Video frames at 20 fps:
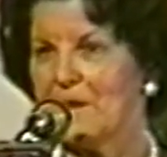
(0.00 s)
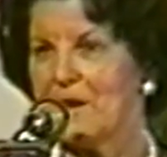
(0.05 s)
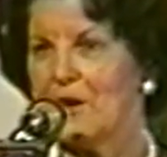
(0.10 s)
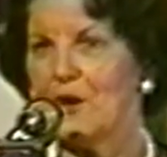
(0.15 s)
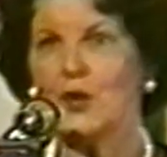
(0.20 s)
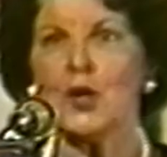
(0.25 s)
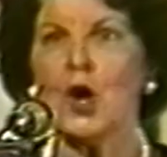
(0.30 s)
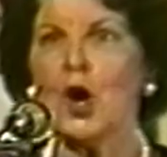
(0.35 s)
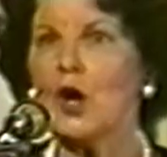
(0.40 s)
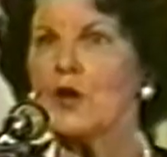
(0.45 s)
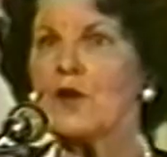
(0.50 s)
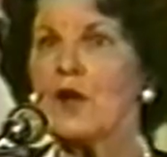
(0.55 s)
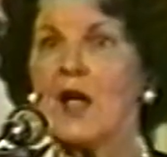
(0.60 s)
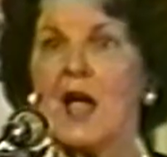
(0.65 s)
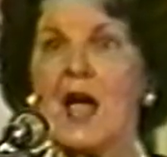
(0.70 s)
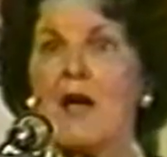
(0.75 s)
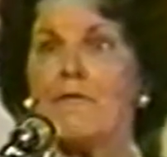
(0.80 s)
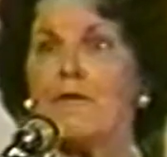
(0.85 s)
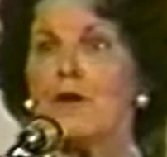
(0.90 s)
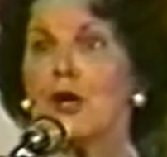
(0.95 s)
not
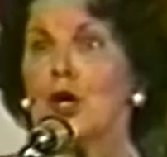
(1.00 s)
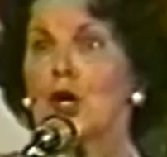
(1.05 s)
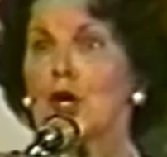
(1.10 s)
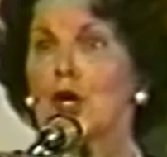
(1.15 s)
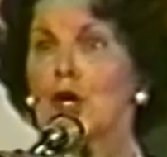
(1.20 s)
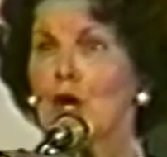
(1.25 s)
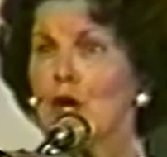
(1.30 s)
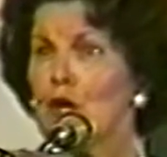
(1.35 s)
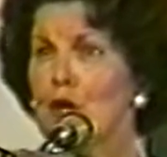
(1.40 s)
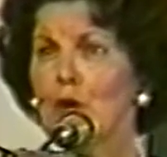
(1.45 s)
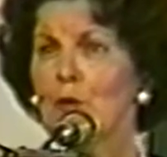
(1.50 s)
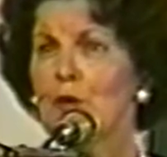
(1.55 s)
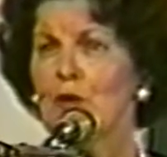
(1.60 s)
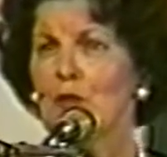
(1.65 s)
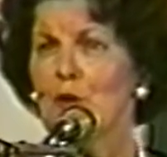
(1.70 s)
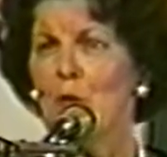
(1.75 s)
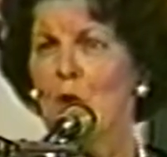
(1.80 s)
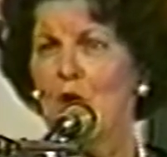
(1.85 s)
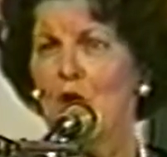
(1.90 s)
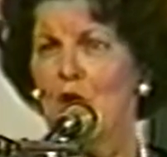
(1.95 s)
having a clue in
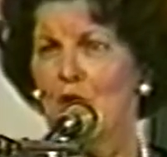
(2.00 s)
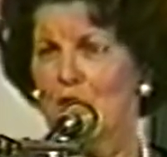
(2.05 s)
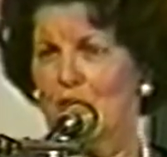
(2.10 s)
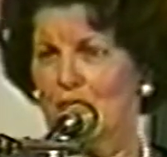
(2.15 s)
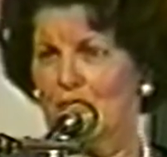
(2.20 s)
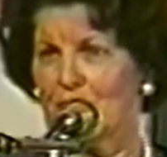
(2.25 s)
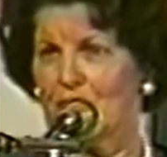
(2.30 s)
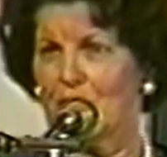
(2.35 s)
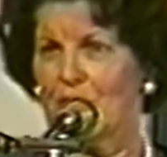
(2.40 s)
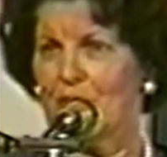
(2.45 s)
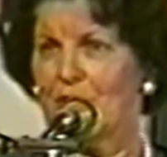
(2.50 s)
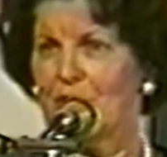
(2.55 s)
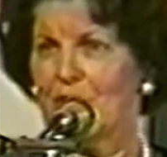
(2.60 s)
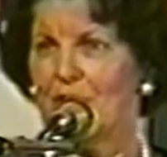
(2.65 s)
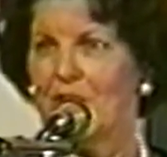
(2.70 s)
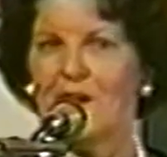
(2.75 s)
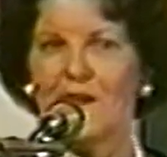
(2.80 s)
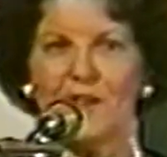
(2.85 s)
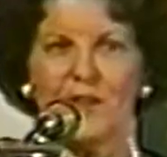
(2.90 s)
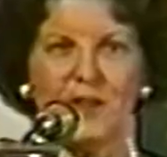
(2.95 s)
the world
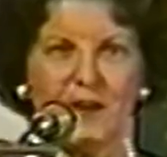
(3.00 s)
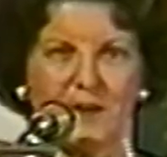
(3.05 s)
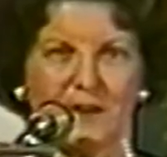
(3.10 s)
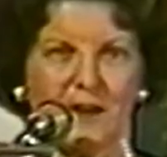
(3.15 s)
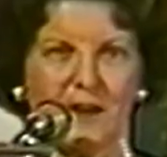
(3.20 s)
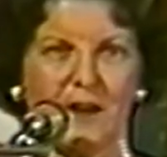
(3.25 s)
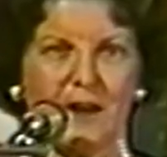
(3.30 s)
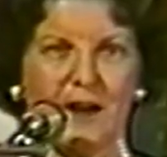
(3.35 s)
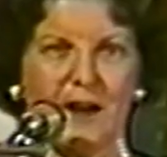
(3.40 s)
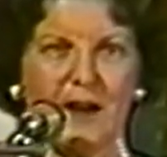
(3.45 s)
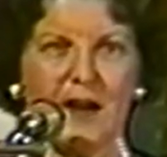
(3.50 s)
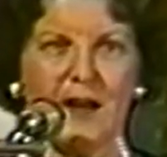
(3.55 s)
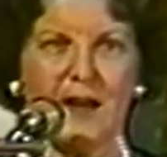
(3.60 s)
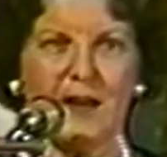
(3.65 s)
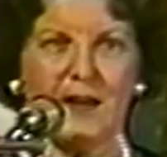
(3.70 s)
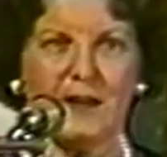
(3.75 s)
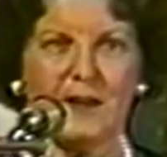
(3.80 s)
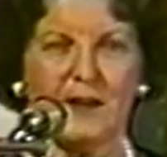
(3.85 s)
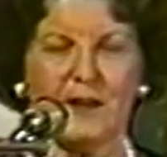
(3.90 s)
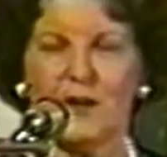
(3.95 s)
that
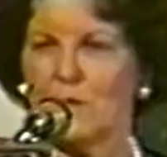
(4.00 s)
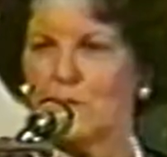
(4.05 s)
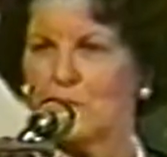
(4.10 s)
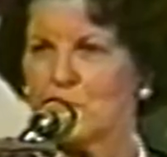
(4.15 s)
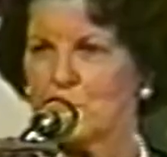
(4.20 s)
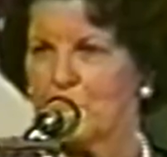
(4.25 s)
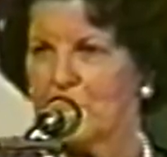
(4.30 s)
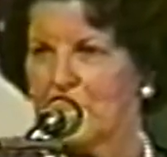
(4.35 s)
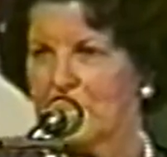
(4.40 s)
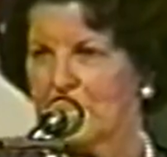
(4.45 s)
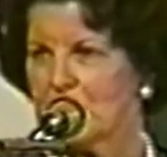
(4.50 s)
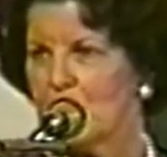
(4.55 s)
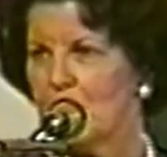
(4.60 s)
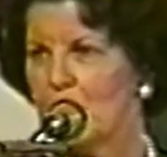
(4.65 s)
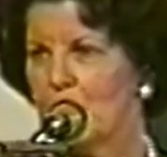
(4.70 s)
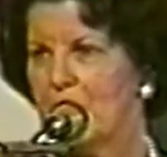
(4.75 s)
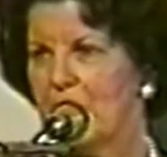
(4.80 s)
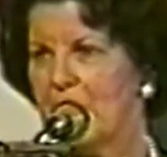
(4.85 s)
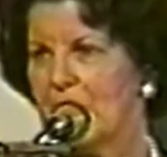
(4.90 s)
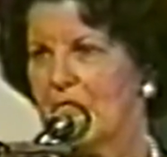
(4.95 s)
I was being told
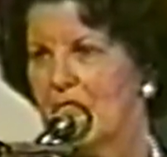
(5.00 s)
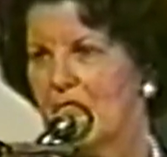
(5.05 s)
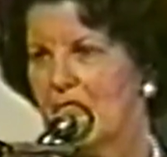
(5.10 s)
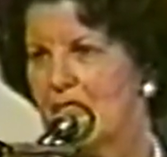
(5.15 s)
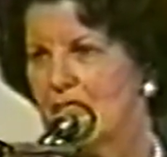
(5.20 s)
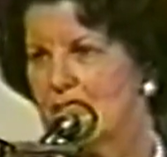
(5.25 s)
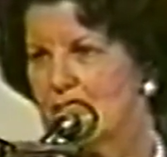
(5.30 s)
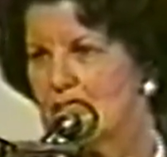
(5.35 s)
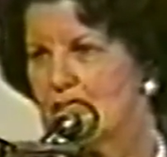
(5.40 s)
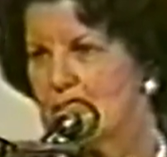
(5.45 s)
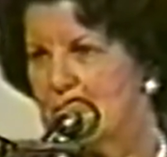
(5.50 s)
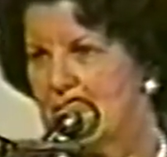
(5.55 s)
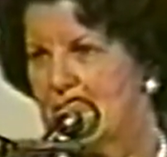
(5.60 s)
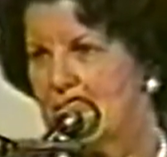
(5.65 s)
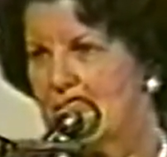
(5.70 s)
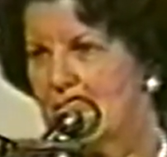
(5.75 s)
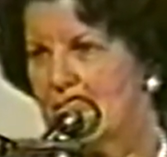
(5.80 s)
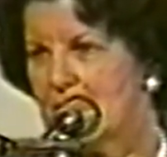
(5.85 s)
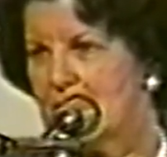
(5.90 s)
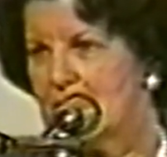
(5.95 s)
by God to speak
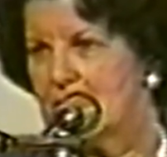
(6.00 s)
on these